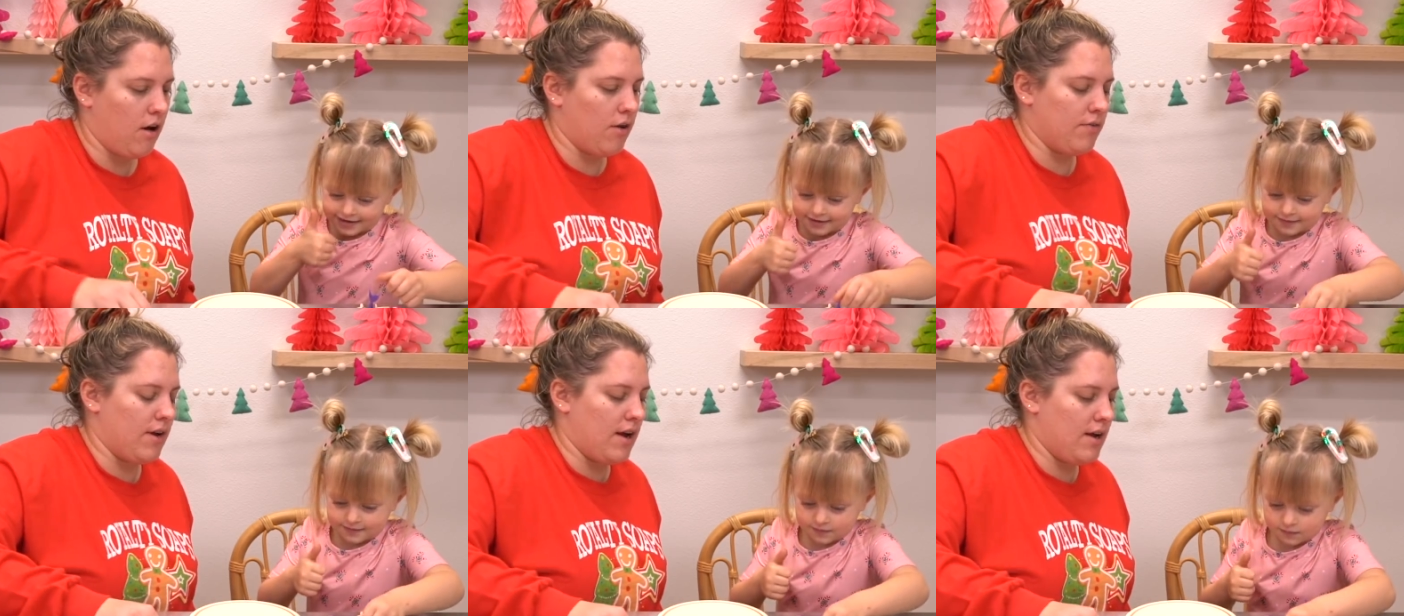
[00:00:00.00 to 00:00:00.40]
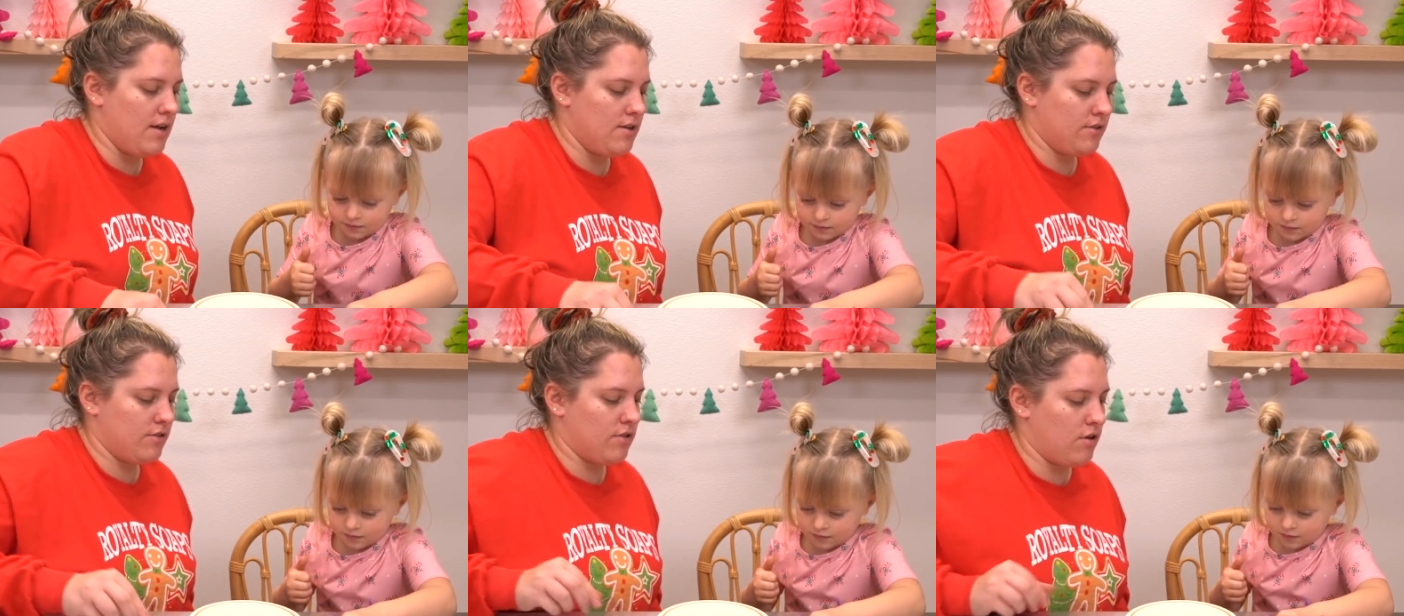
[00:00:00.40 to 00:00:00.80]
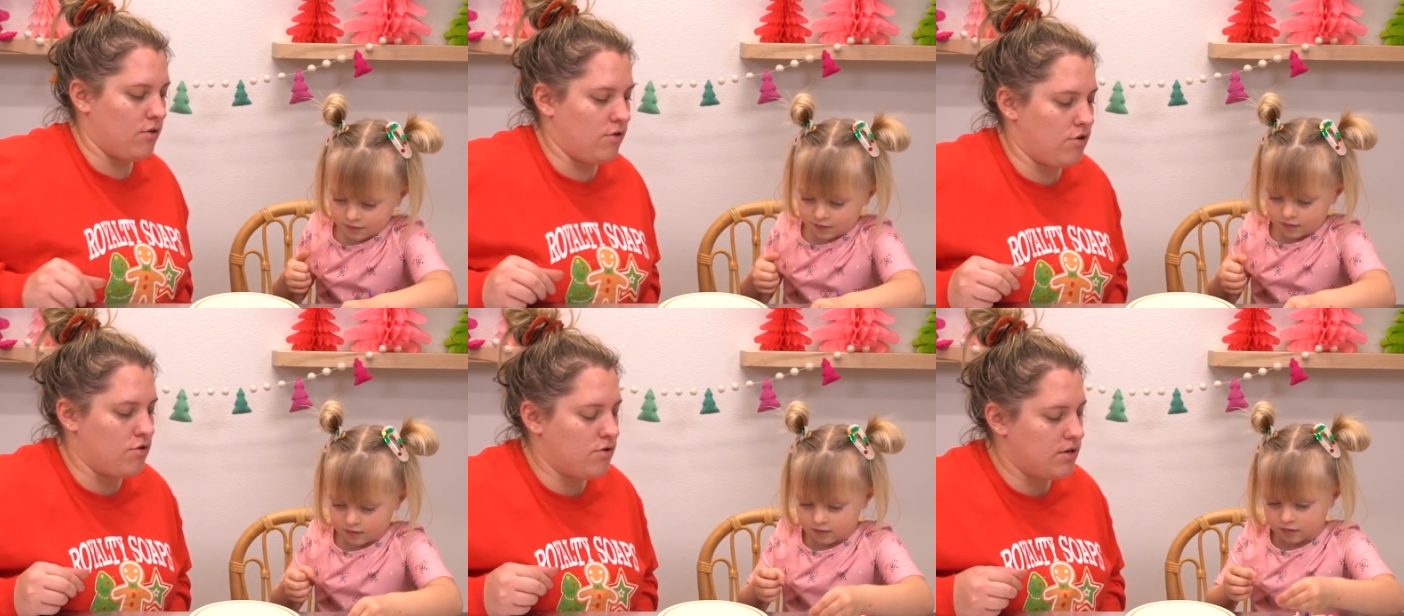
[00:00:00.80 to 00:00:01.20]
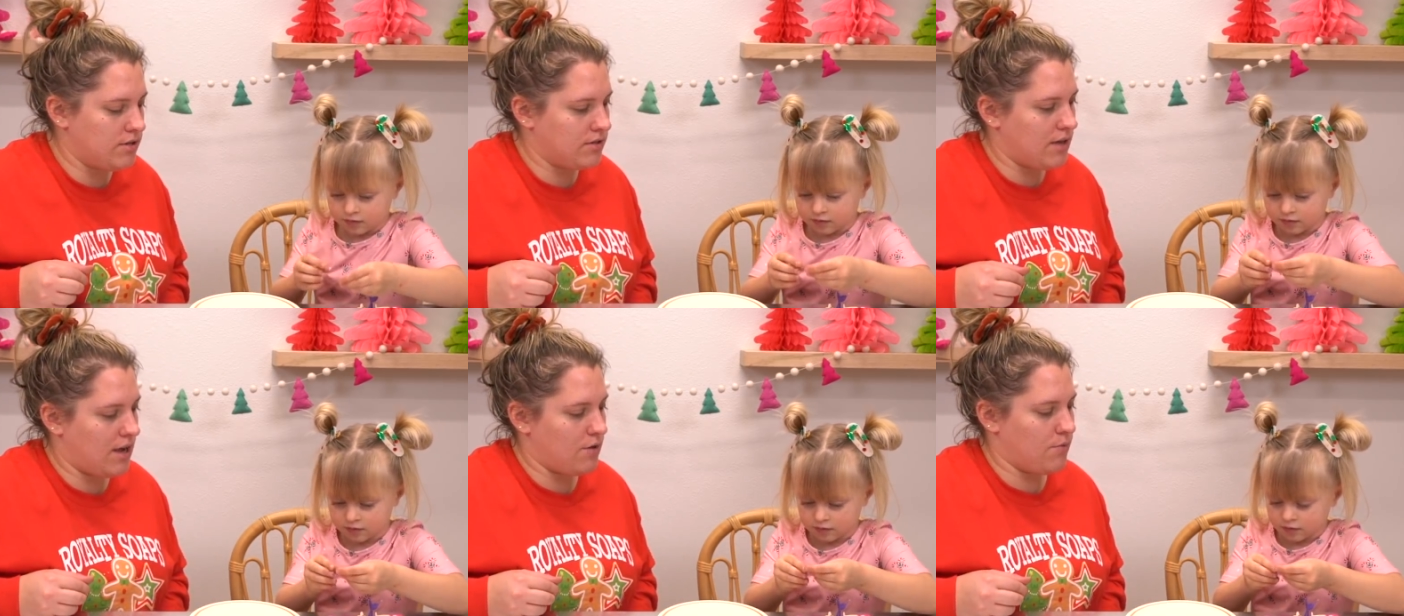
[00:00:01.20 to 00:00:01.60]
Speaker 1: All right, so you
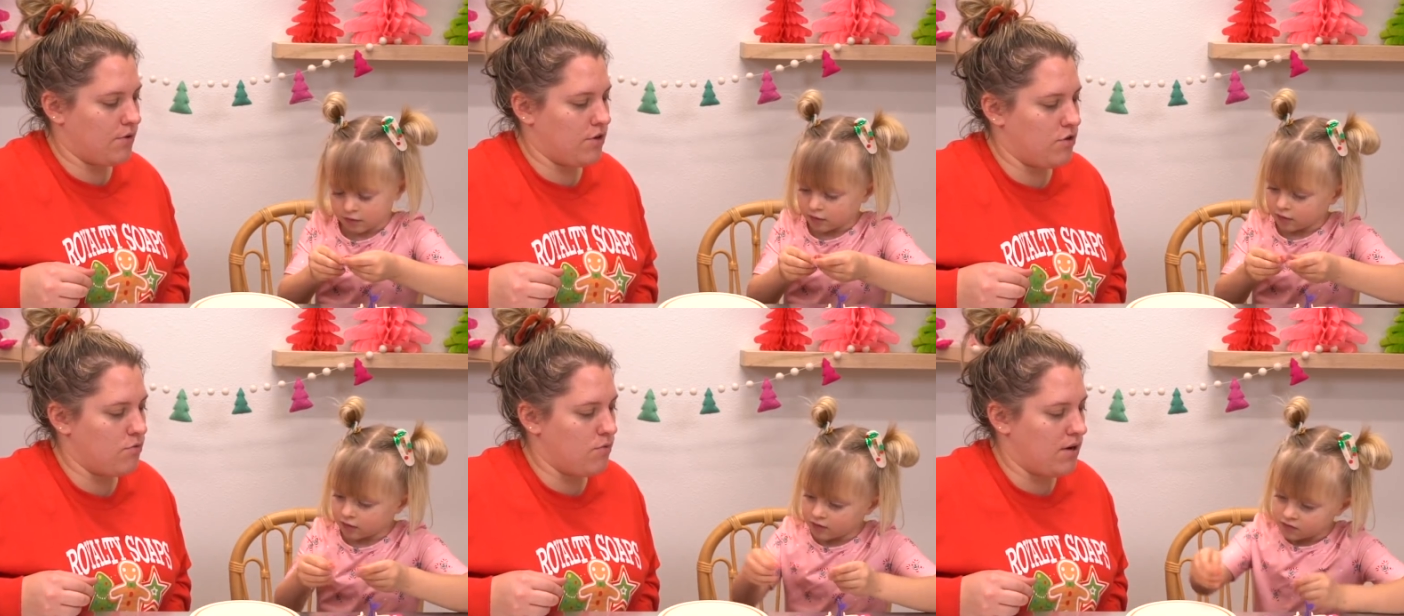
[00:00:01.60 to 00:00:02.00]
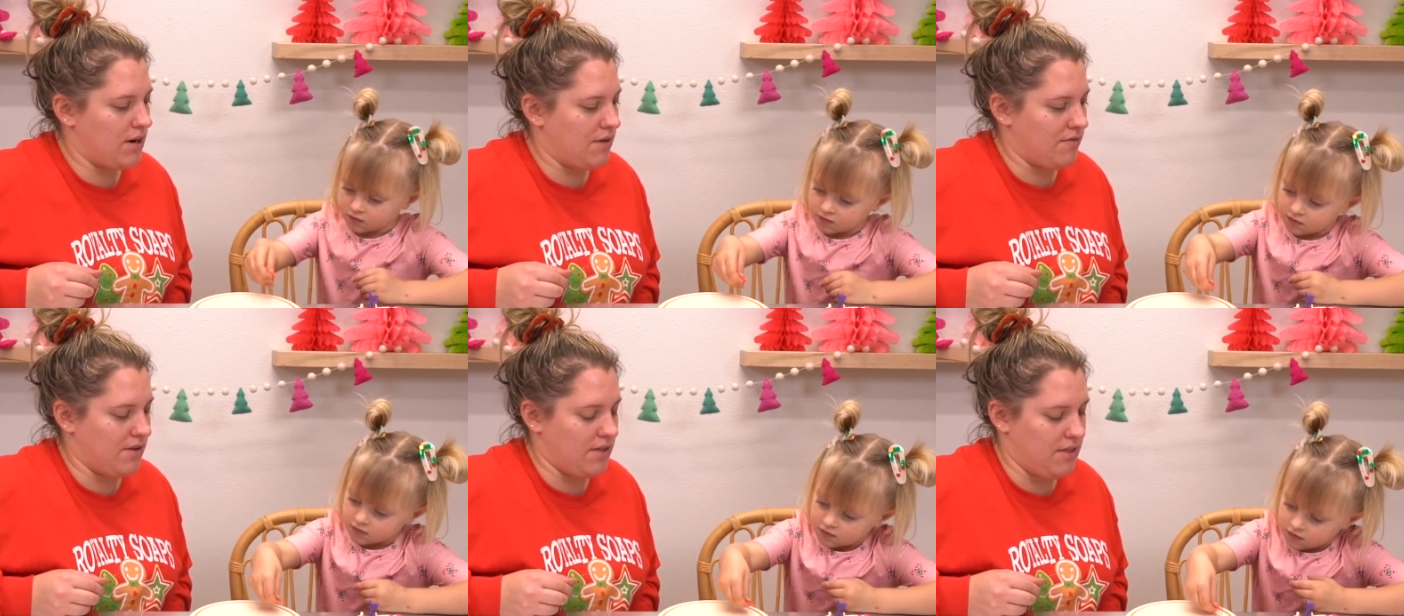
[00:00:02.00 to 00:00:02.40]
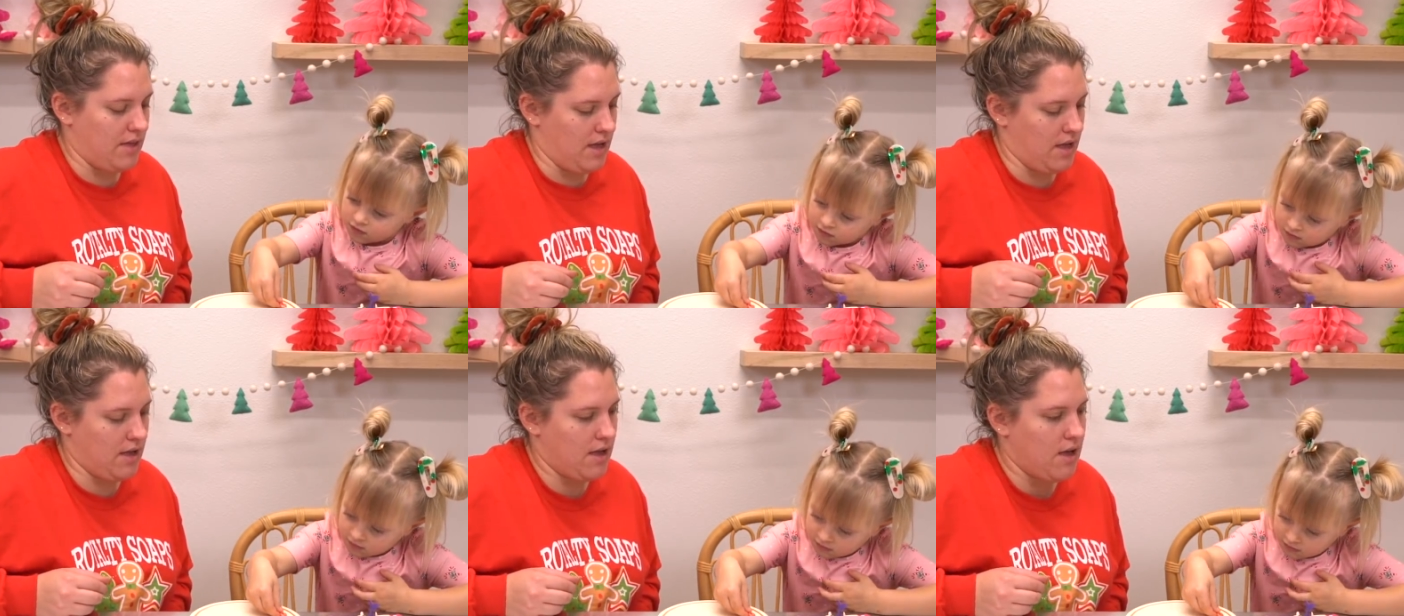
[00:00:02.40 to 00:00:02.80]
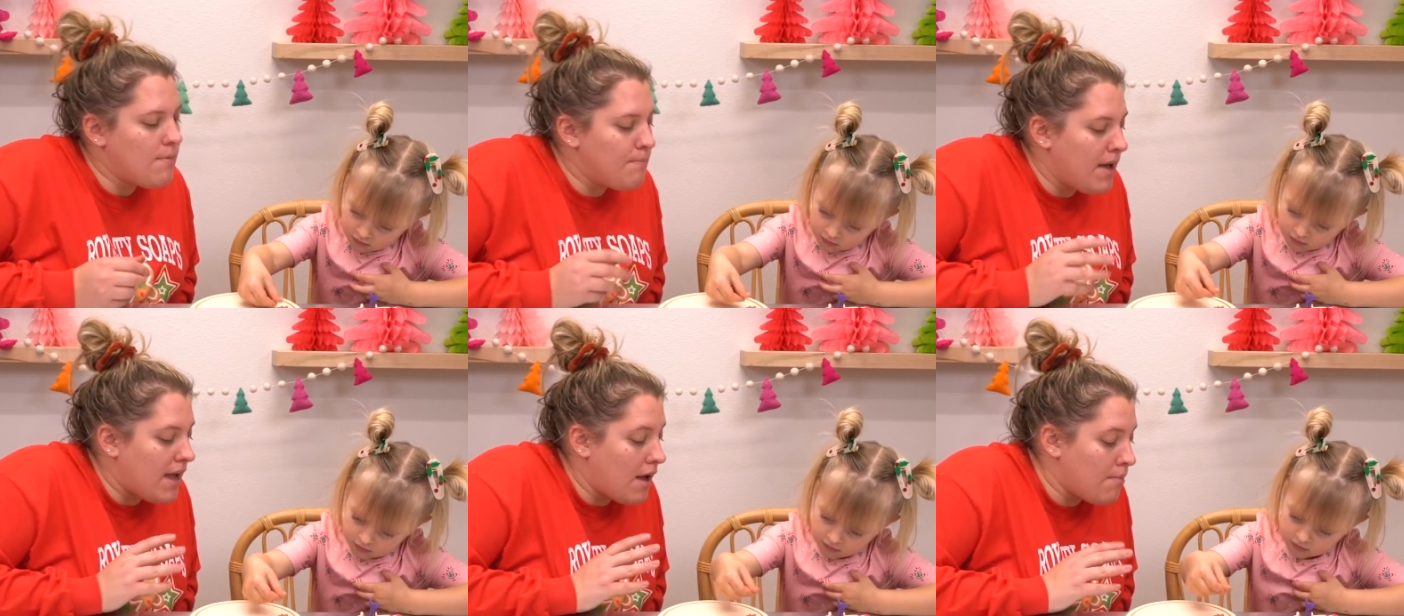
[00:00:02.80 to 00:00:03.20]
decide where you want everything.
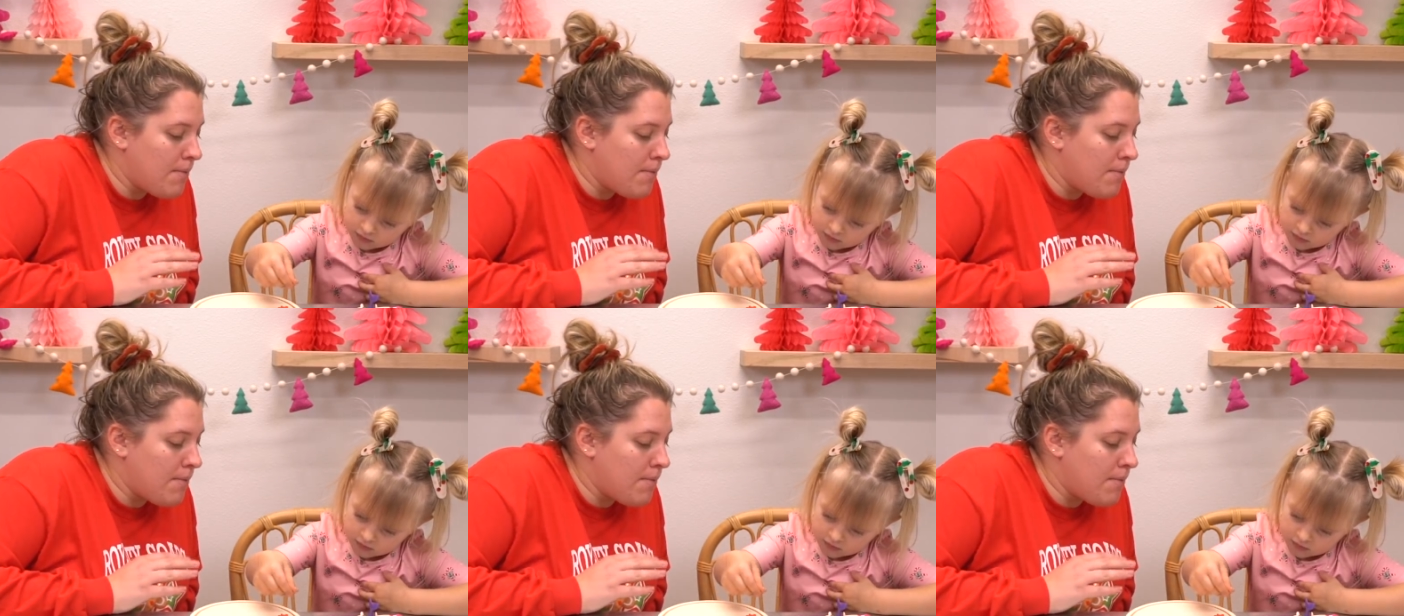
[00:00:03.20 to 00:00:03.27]
May I